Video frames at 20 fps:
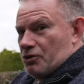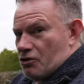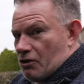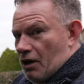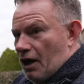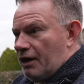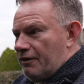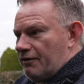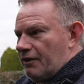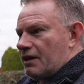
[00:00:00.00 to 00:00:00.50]

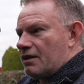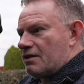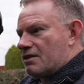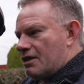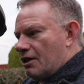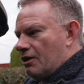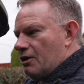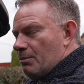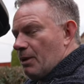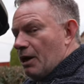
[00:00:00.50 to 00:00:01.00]
driving,
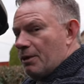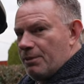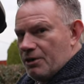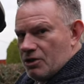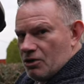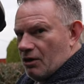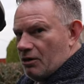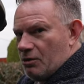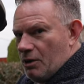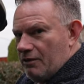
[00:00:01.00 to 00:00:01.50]
so you might be
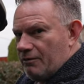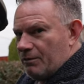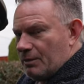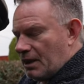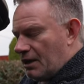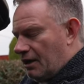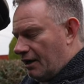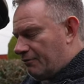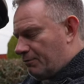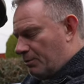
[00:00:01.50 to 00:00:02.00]
trying to open the
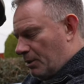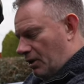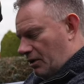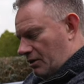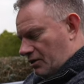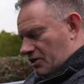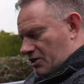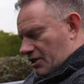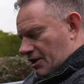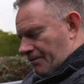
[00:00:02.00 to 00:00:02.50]
glove
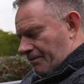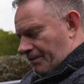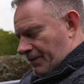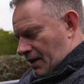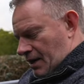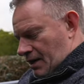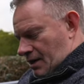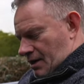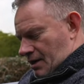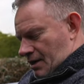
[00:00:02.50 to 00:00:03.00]
box.
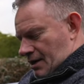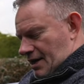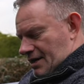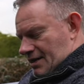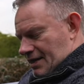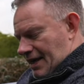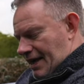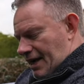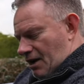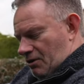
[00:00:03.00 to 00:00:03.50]

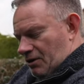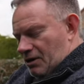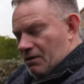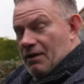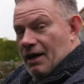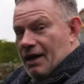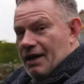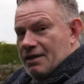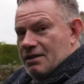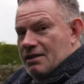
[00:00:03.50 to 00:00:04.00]
It's here on the
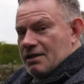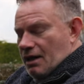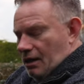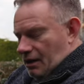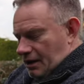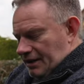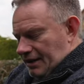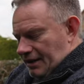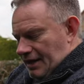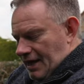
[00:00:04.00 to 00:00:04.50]
right hand
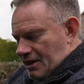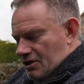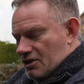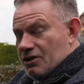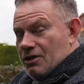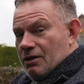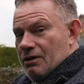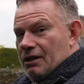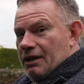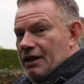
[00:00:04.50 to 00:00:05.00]
side
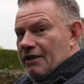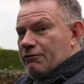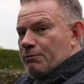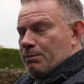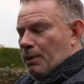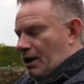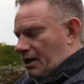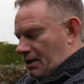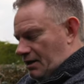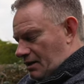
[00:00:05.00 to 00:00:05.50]
next to the lift
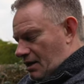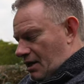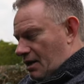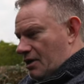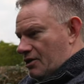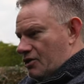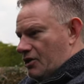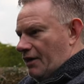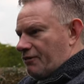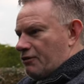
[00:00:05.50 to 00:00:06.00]
button.
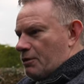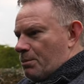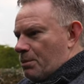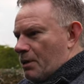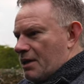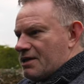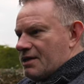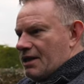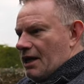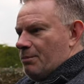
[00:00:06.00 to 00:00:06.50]
So you have to
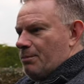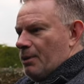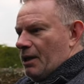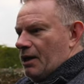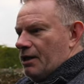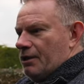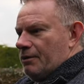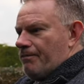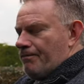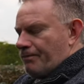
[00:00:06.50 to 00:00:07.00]
press that
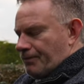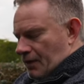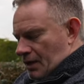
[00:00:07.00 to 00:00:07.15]
button.